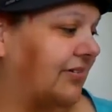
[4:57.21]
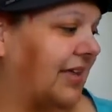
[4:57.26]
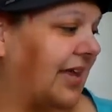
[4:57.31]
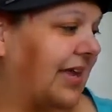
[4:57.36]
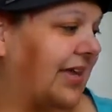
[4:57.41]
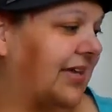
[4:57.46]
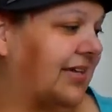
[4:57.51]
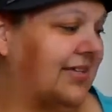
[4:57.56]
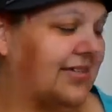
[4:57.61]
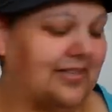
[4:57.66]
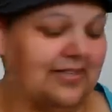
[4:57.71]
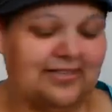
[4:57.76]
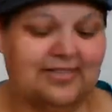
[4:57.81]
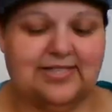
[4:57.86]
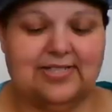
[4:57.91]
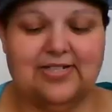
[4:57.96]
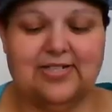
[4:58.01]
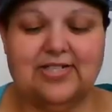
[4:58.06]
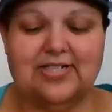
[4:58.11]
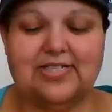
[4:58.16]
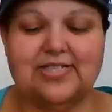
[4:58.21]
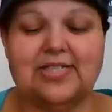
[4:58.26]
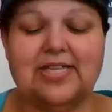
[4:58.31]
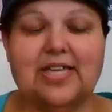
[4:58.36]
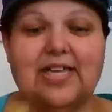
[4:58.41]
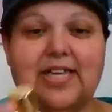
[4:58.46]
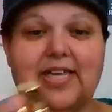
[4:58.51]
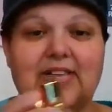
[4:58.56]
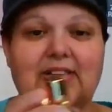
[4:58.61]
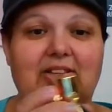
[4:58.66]
Like,
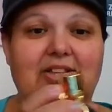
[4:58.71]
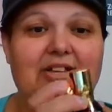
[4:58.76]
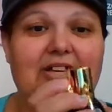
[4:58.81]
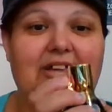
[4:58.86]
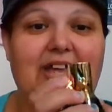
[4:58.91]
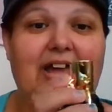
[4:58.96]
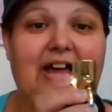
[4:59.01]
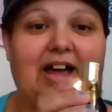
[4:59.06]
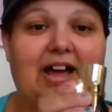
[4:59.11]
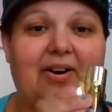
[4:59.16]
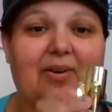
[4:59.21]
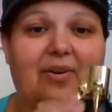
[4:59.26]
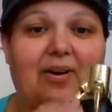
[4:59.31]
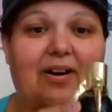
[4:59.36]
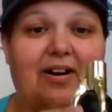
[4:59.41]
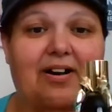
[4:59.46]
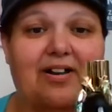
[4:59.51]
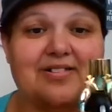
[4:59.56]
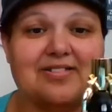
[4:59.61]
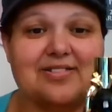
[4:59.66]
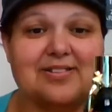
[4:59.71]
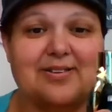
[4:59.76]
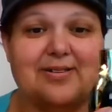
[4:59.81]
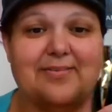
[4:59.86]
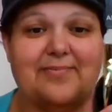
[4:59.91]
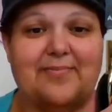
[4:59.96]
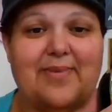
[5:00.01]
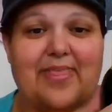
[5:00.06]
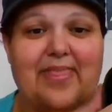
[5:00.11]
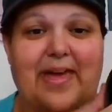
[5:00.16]
seriously, look how
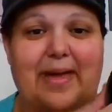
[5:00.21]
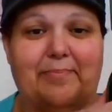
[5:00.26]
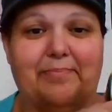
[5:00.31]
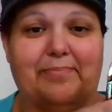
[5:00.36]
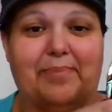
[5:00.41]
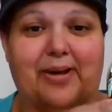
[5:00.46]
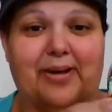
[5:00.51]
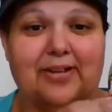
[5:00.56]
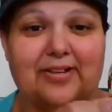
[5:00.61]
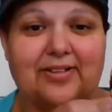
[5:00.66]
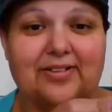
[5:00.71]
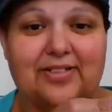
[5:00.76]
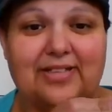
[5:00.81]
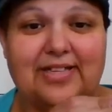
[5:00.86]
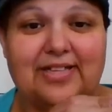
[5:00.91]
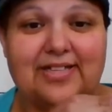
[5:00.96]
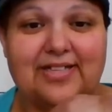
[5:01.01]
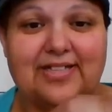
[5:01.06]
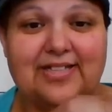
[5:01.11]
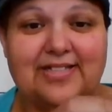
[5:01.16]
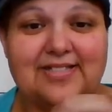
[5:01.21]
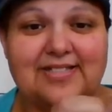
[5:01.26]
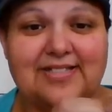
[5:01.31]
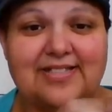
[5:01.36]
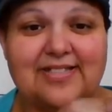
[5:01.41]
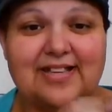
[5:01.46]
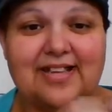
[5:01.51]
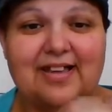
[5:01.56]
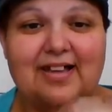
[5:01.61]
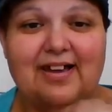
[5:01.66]
awesome that bottle
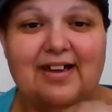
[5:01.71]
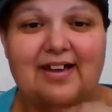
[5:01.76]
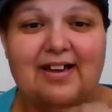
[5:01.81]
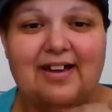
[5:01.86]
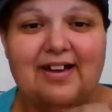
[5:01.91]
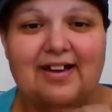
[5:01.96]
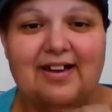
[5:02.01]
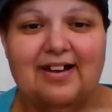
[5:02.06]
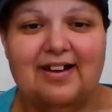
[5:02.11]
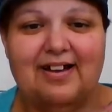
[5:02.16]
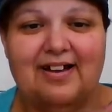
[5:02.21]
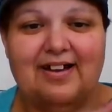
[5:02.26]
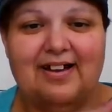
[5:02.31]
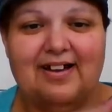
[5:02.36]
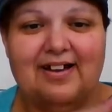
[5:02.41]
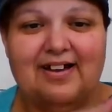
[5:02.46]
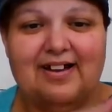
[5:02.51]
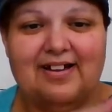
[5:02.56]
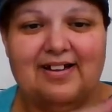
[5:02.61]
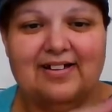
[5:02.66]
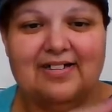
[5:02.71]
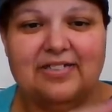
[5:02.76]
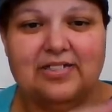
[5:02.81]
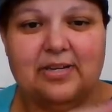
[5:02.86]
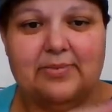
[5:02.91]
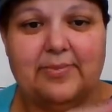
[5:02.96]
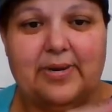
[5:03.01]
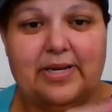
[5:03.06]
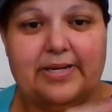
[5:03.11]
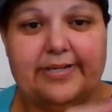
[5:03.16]
is.
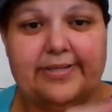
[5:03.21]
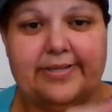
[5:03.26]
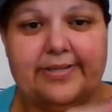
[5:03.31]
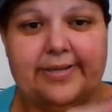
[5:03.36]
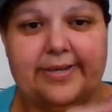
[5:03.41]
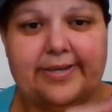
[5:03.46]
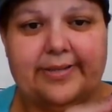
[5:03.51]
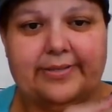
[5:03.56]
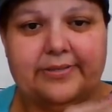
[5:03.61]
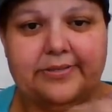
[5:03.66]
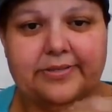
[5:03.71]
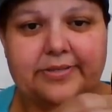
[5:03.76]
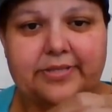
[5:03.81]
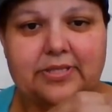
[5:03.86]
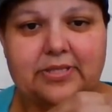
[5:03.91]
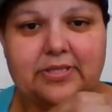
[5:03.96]
Don't mind the nails.